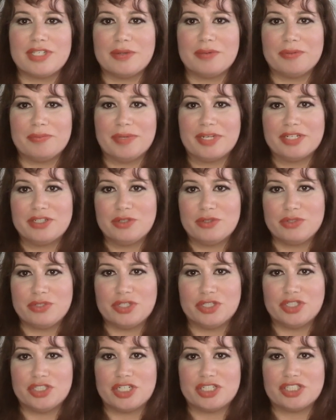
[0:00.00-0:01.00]
able to make 2
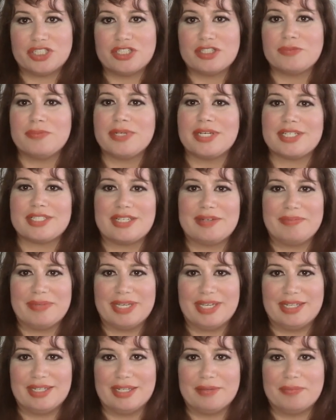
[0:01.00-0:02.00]
suggestions because I'm
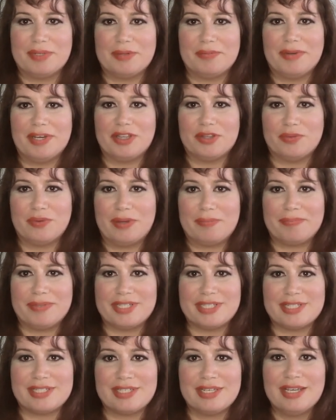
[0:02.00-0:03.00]
again limited by the
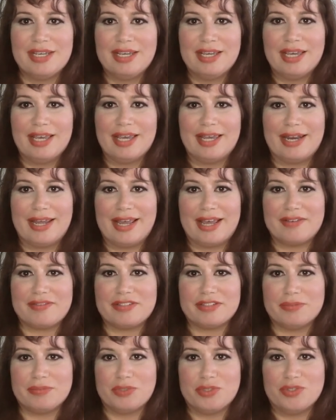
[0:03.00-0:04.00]
weapons, and I
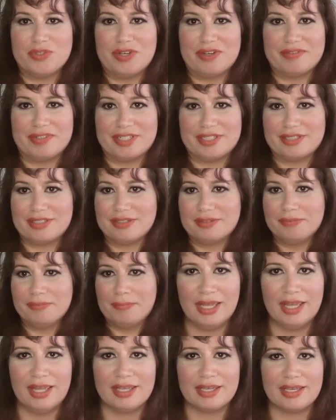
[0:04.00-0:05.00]
have some new evidence.
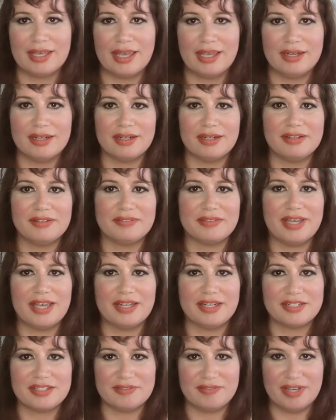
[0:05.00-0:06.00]
Caena of
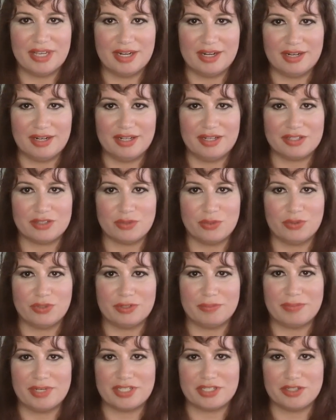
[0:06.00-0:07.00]
Caena's Vanity is
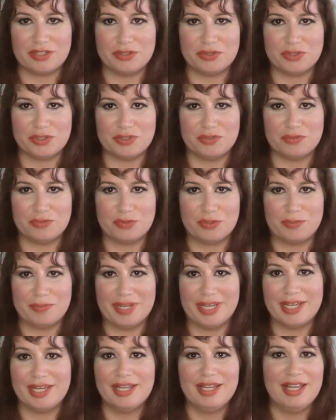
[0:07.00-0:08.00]
holding my solution for
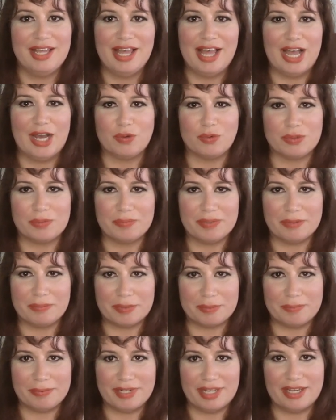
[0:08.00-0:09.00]
me. I wouldn't be
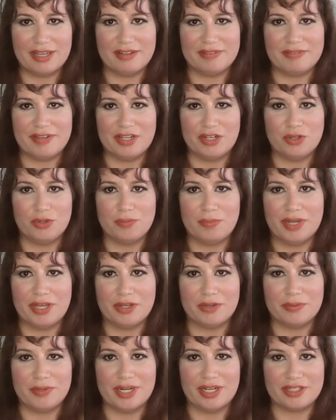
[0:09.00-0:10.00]
able to play if I knew
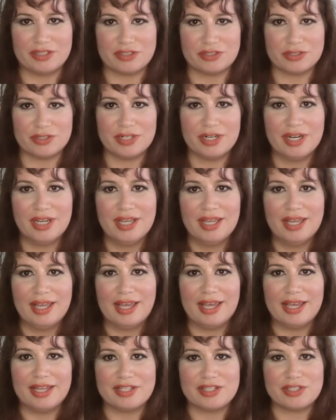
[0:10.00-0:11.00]
my own answer,
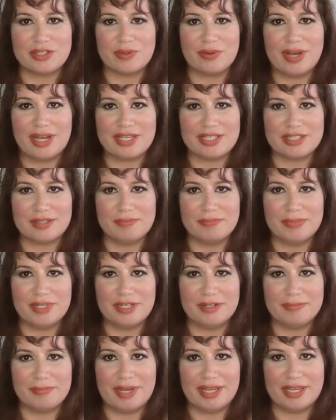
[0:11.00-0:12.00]
and so I
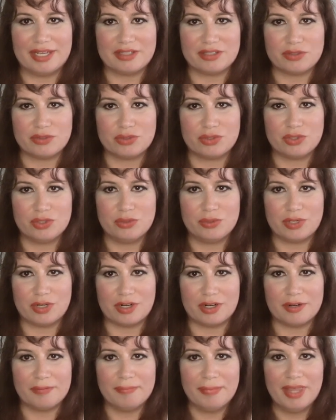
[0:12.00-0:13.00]
submitted my answers to
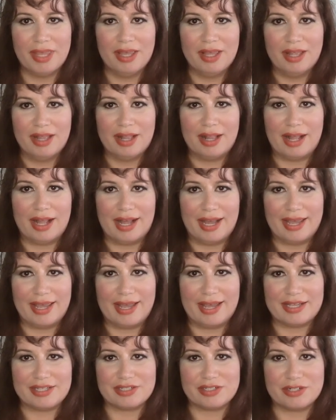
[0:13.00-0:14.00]
her. I
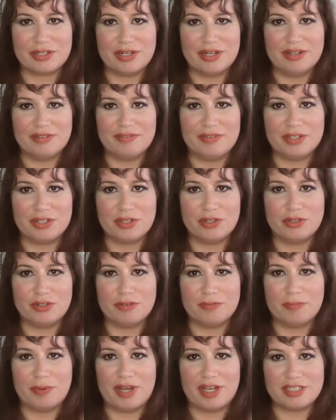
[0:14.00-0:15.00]
asked her if it could
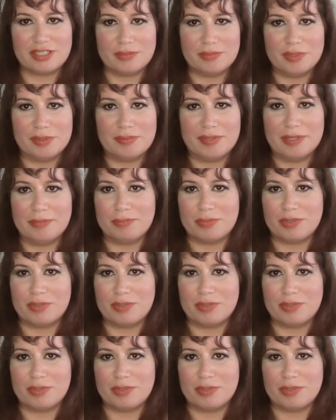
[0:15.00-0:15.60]
have possibly been